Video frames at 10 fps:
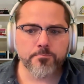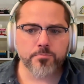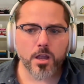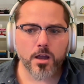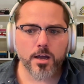
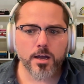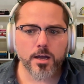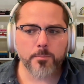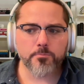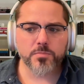
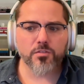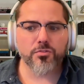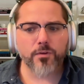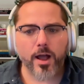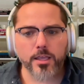um,
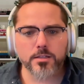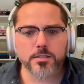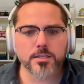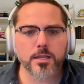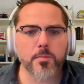
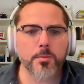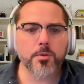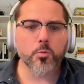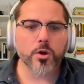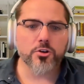defiance and
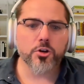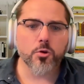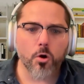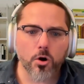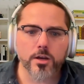maybe where
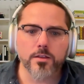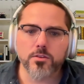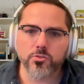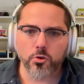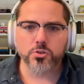you are in
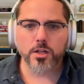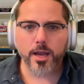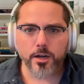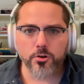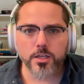the social
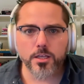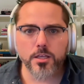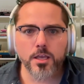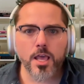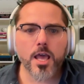
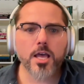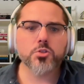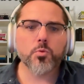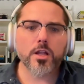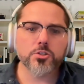hierarchy,
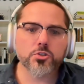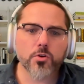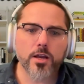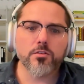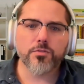as well as
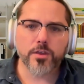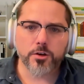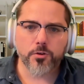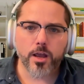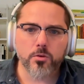trying to
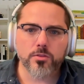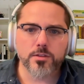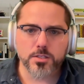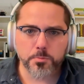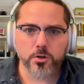figure out
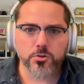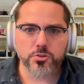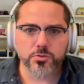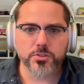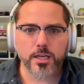the
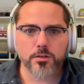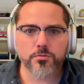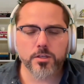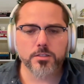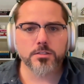spiritual side of
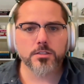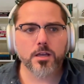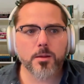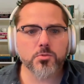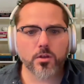things.
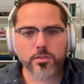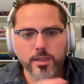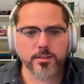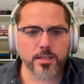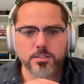Um, so I
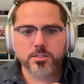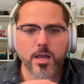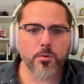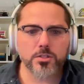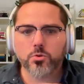think that's
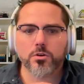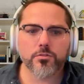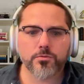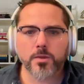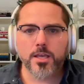how I sort
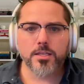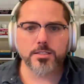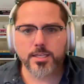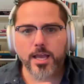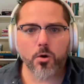of
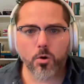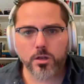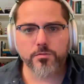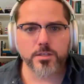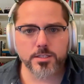see how all
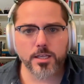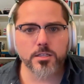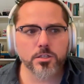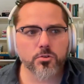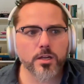of these
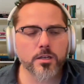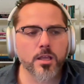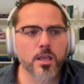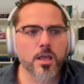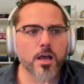integrate.
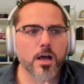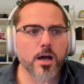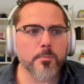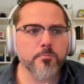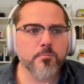
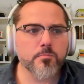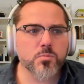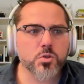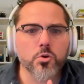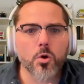Um,
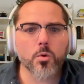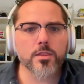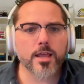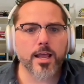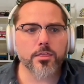so knowing
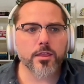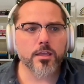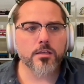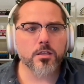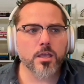that, I think